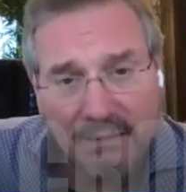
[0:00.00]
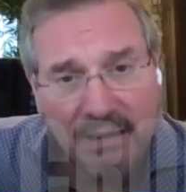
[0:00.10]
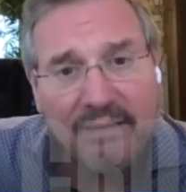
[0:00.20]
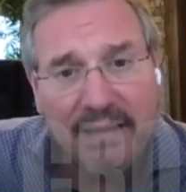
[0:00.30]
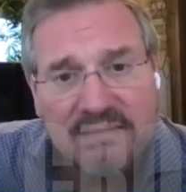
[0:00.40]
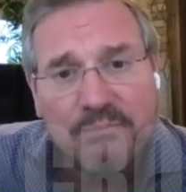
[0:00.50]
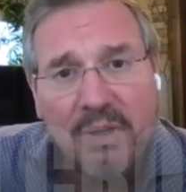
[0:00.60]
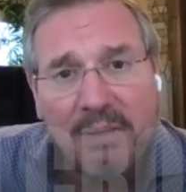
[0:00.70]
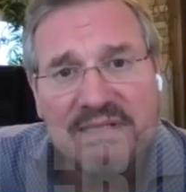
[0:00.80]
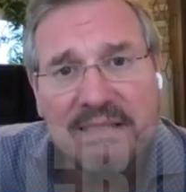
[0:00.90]
and that's
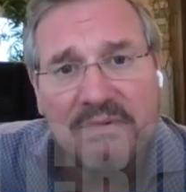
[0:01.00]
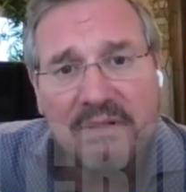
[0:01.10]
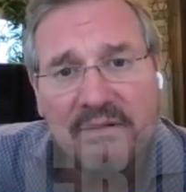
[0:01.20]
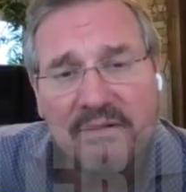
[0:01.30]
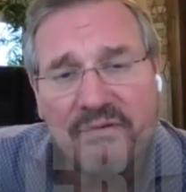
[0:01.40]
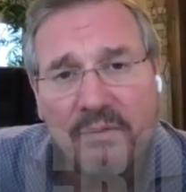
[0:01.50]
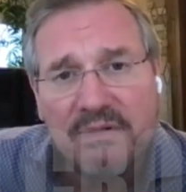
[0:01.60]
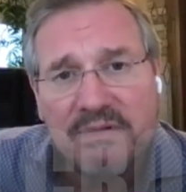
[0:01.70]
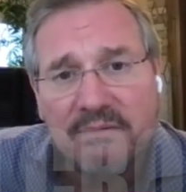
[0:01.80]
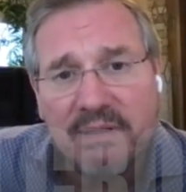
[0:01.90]
probably something to look
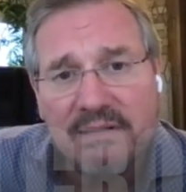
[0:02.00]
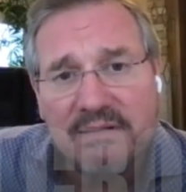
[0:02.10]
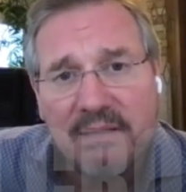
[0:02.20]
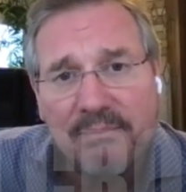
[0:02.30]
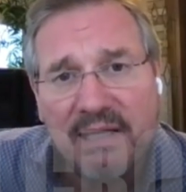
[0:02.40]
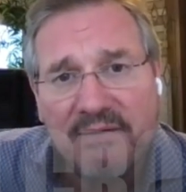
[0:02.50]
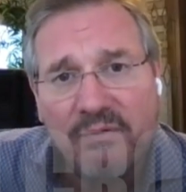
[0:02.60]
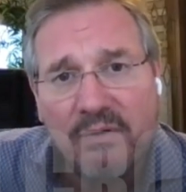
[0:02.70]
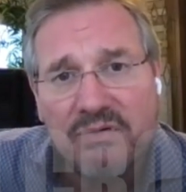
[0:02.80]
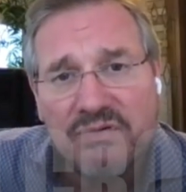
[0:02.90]
forward to and uh, plan
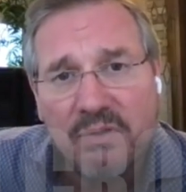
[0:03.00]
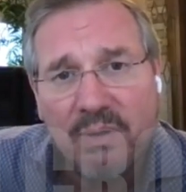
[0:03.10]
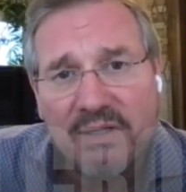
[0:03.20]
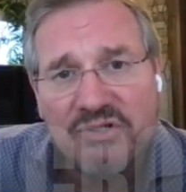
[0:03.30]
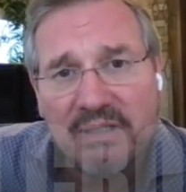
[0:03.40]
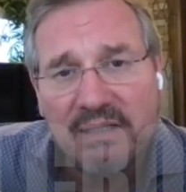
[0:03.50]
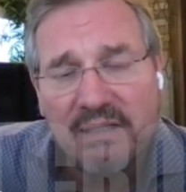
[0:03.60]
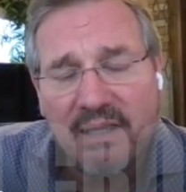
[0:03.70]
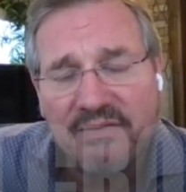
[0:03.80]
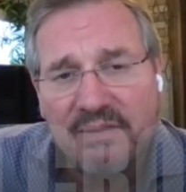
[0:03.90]
for. There's no question.
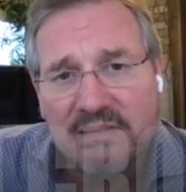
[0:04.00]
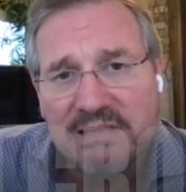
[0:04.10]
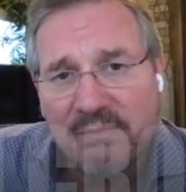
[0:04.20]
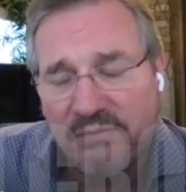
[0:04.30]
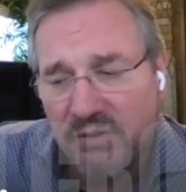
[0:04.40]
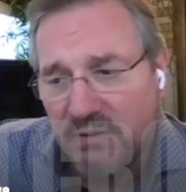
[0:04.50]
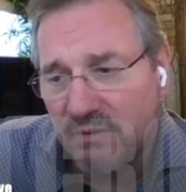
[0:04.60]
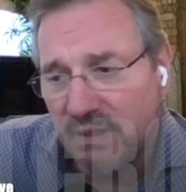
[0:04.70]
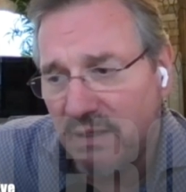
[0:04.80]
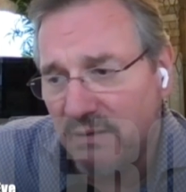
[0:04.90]
And I think some of
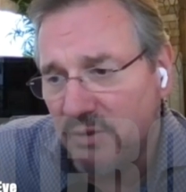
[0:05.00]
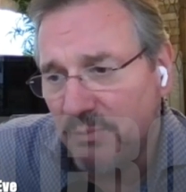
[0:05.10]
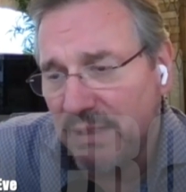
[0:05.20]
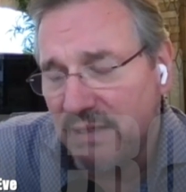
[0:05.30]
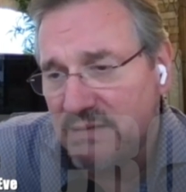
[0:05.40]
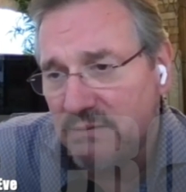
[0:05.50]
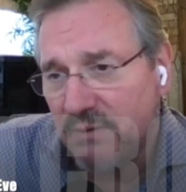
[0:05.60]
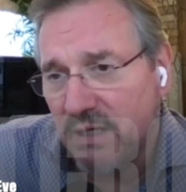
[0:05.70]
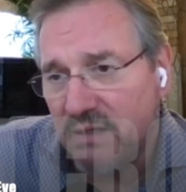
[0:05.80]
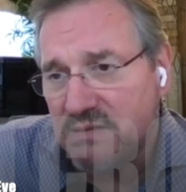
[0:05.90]
your uh, your plans in
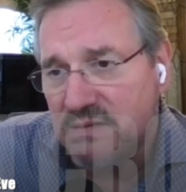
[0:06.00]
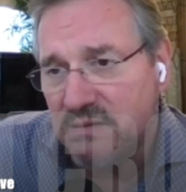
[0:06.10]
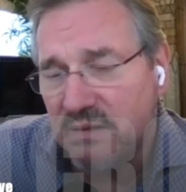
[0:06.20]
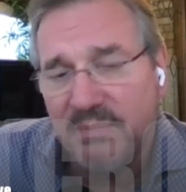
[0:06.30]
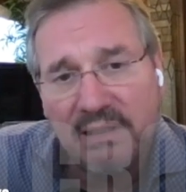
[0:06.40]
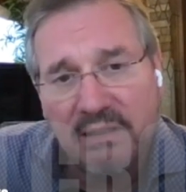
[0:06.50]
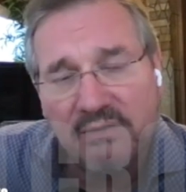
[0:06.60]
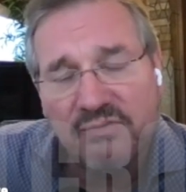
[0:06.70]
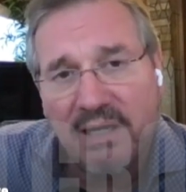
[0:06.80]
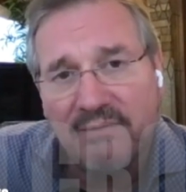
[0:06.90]
regards to the ability to
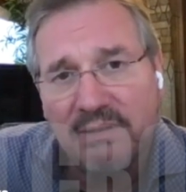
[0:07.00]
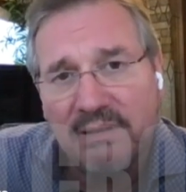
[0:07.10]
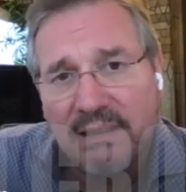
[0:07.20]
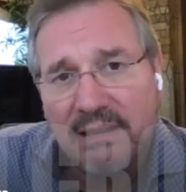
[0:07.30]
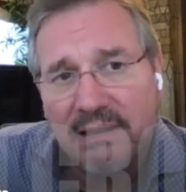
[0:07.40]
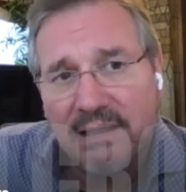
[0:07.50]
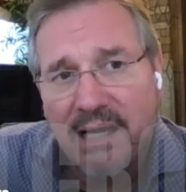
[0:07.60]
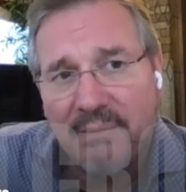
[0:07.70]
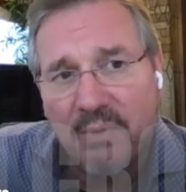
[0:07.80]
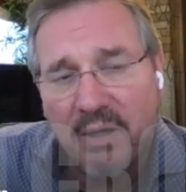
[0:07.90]
travel
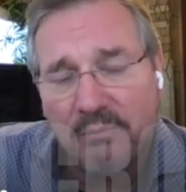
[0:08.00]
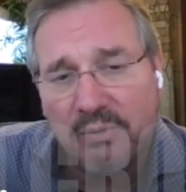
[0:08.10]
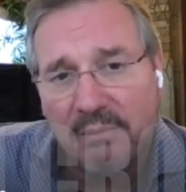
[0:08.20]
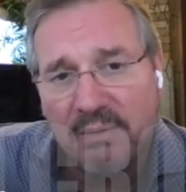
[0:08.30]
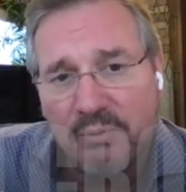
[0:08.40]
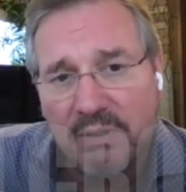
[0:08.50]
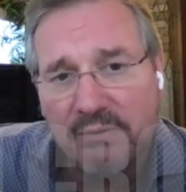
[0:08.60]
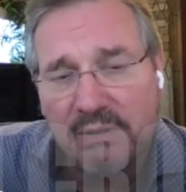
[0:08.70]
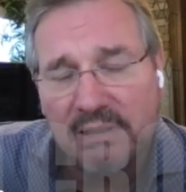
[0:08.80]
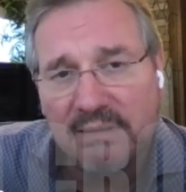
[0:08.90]
um, are probably pretty
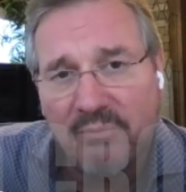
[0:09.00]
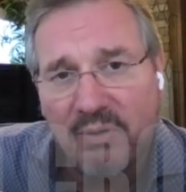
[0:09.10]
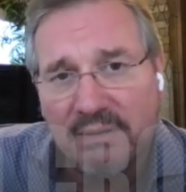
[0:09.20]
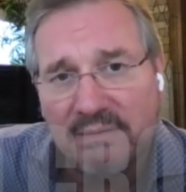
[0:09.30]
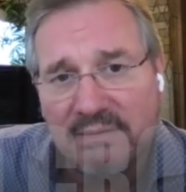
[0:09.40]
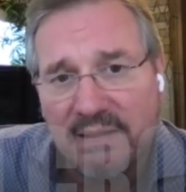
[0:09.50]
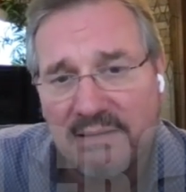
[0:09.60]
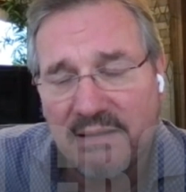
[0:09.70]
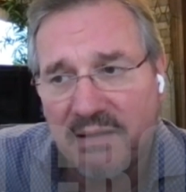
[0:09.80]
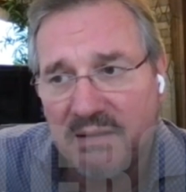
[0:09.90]
critically important,
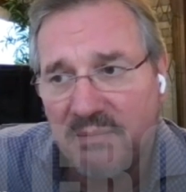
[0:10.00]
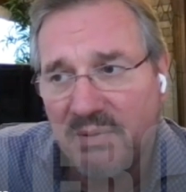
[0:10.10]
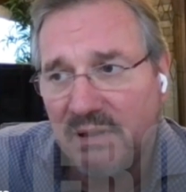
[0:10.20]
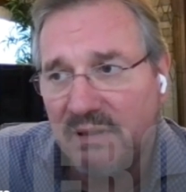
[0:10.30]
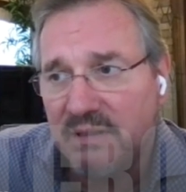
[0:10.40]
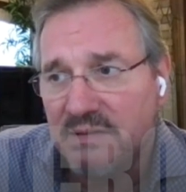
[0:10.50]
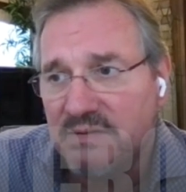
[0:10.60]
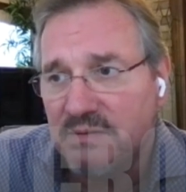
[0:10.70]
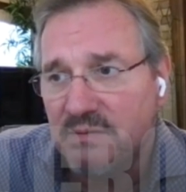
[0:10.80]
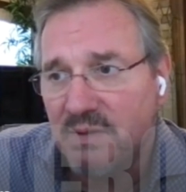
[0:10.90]
and uh, the ability
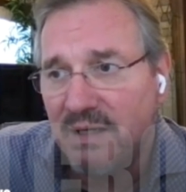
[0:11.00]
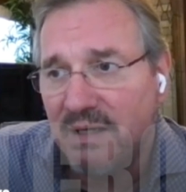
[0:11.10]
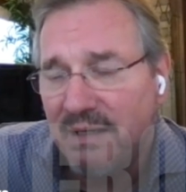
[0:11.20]
to uh,